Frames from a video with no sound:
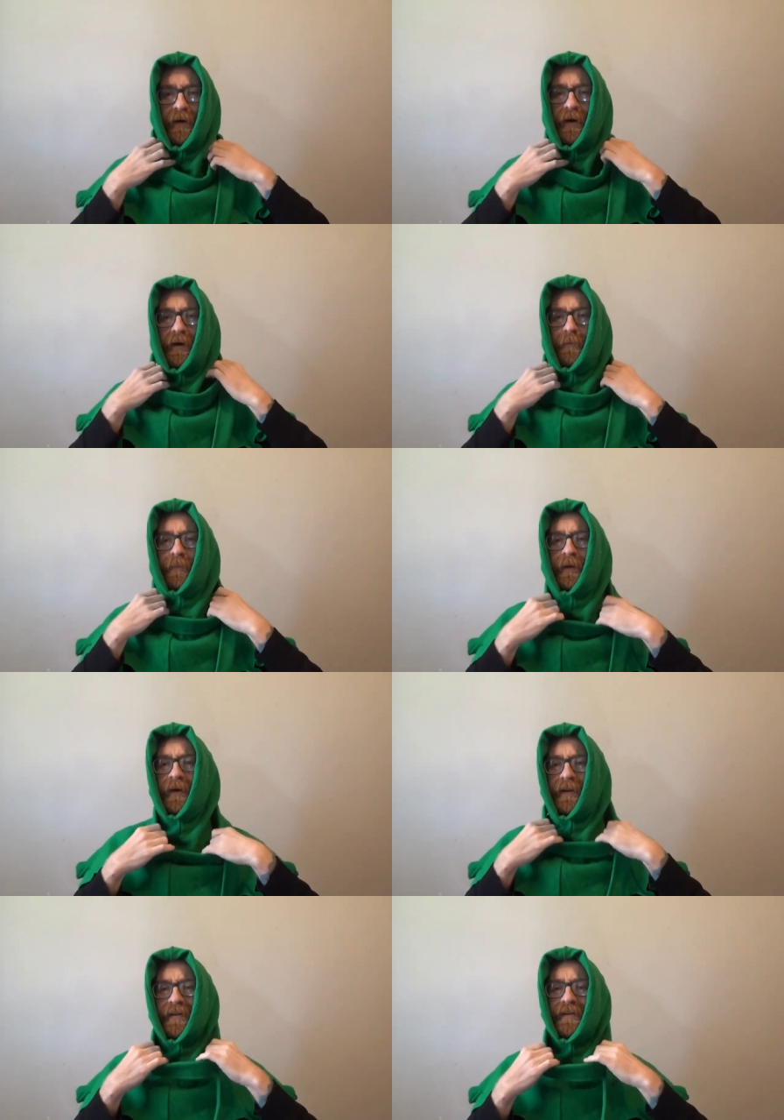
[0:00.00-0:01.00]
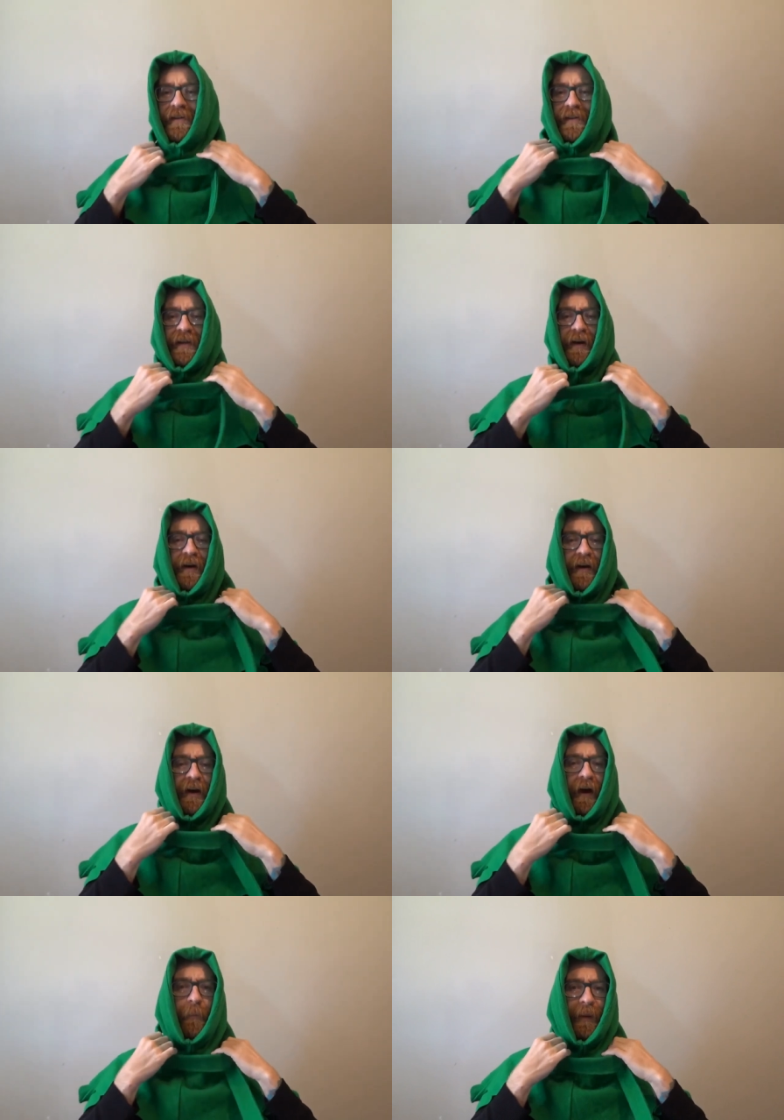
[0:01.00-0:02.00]
Um, this is
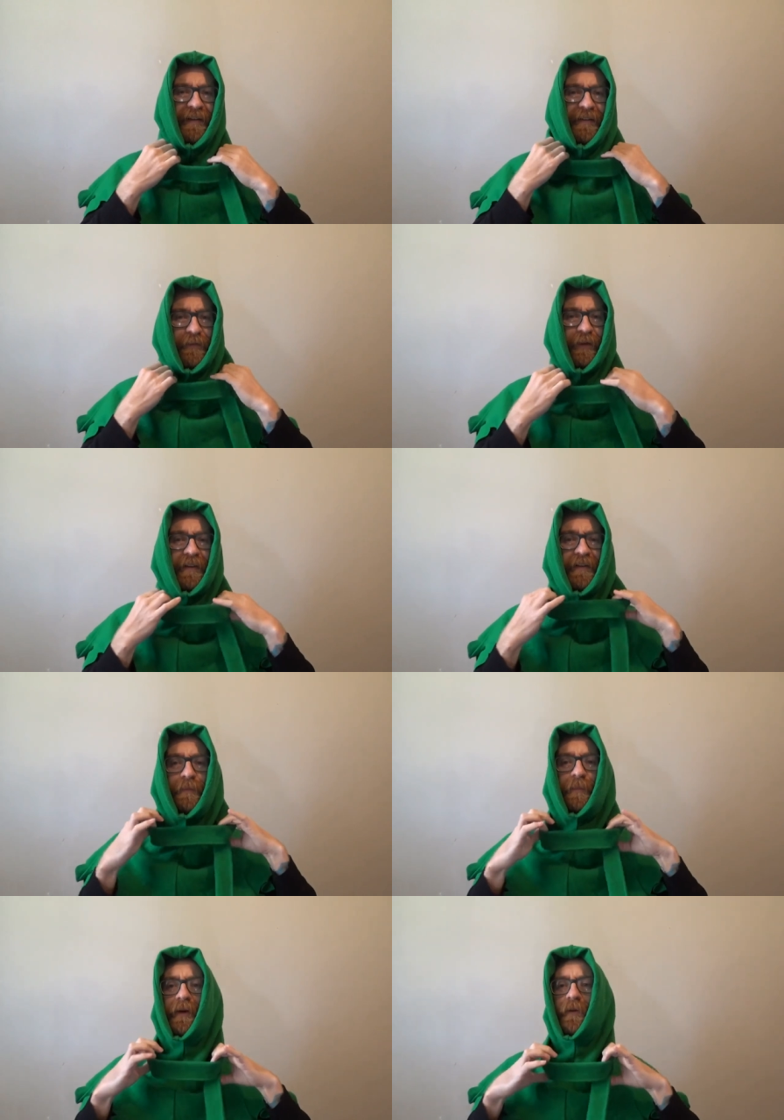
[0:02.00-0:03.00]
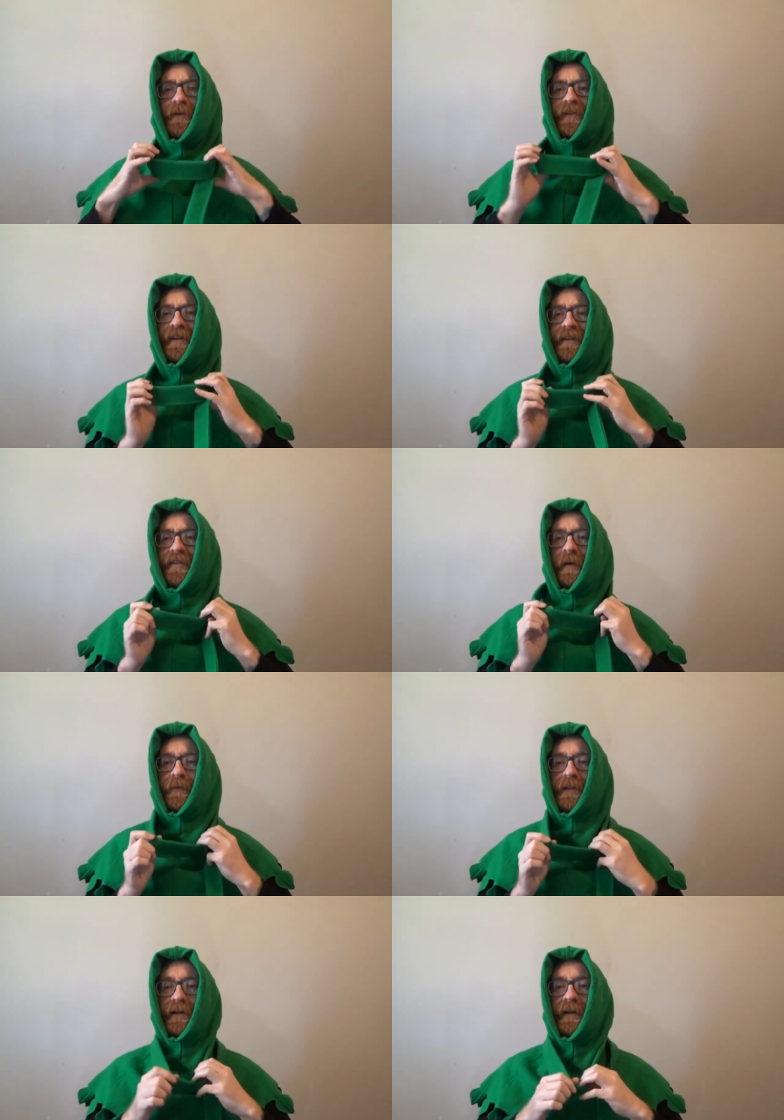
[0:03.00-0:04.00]
a piece of conspicuous
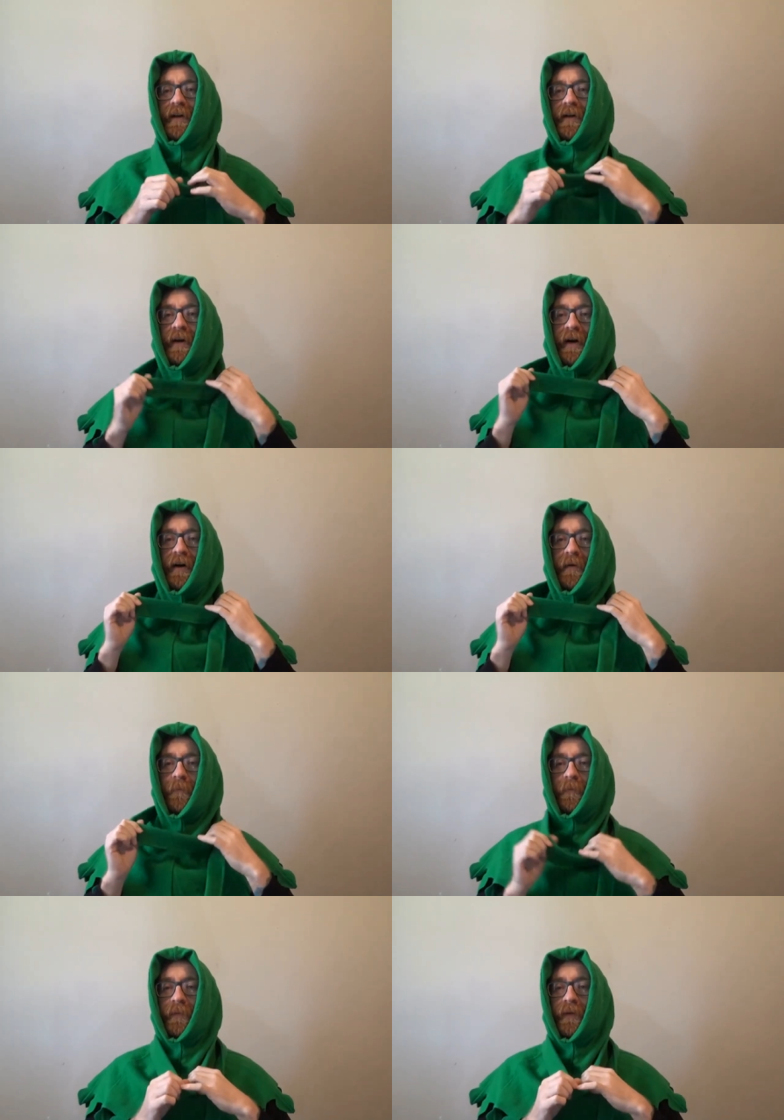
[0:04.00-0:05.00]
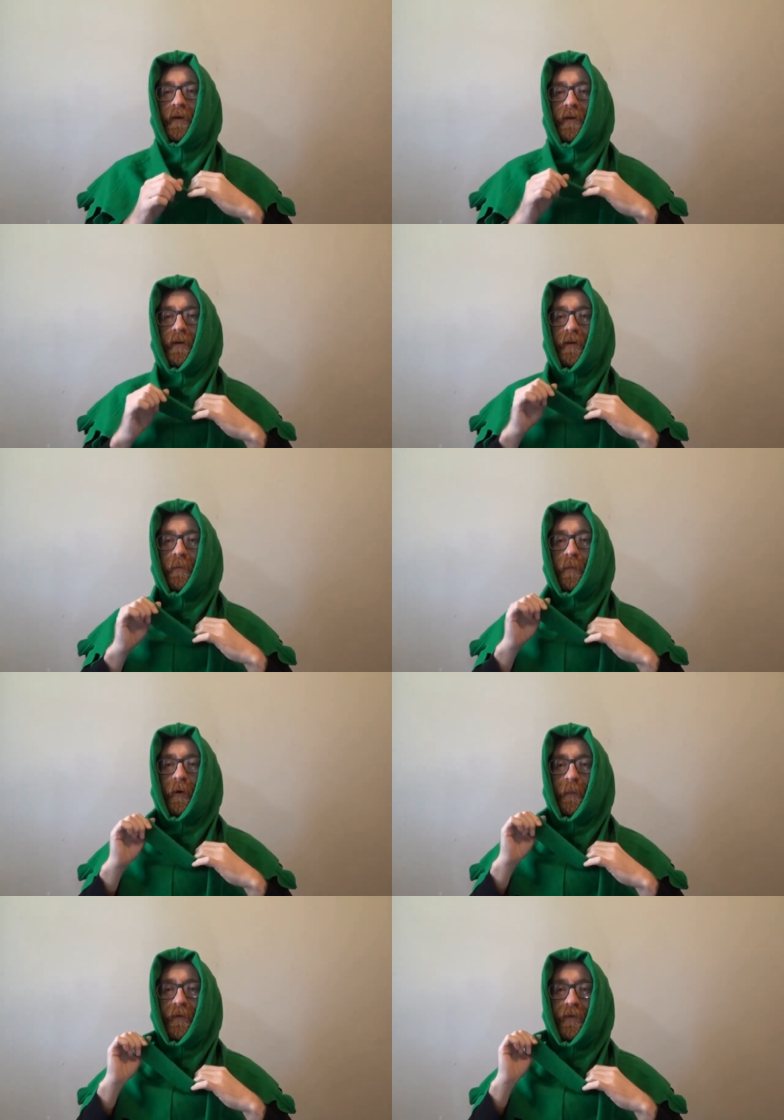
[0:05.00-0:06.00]
consumption. Um, the
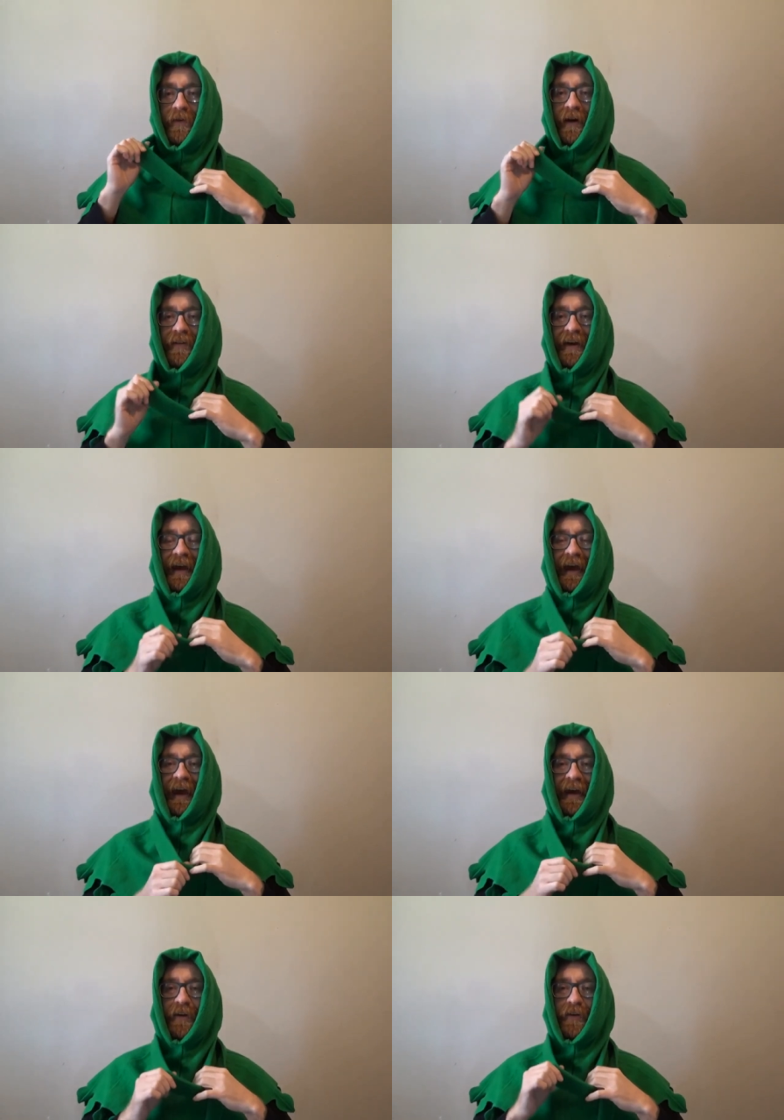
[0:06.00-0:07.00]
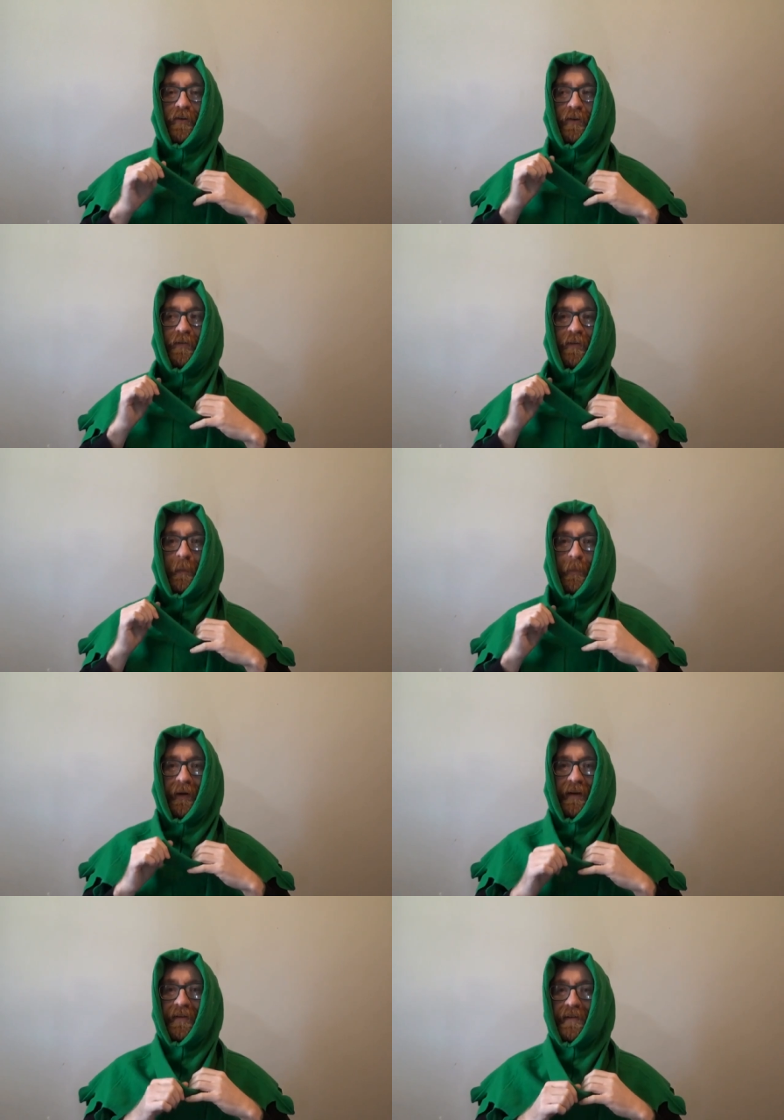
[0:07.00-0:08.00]
purpose of having extra
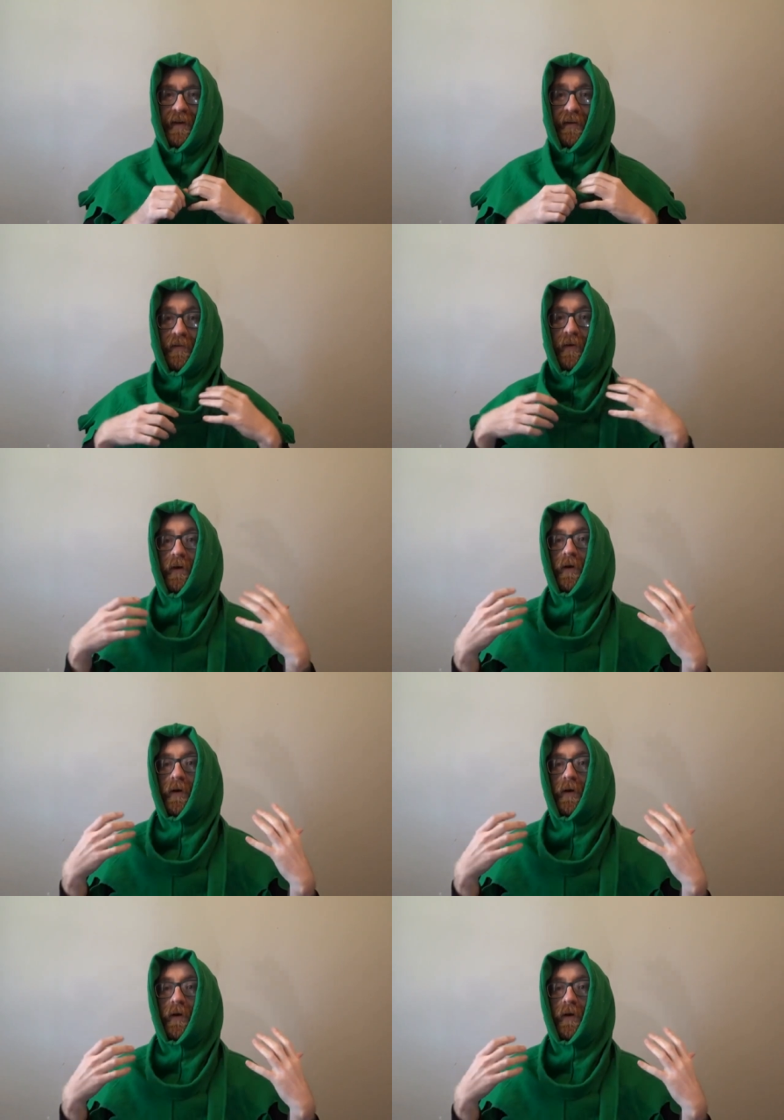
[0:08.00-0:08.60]
fabric says,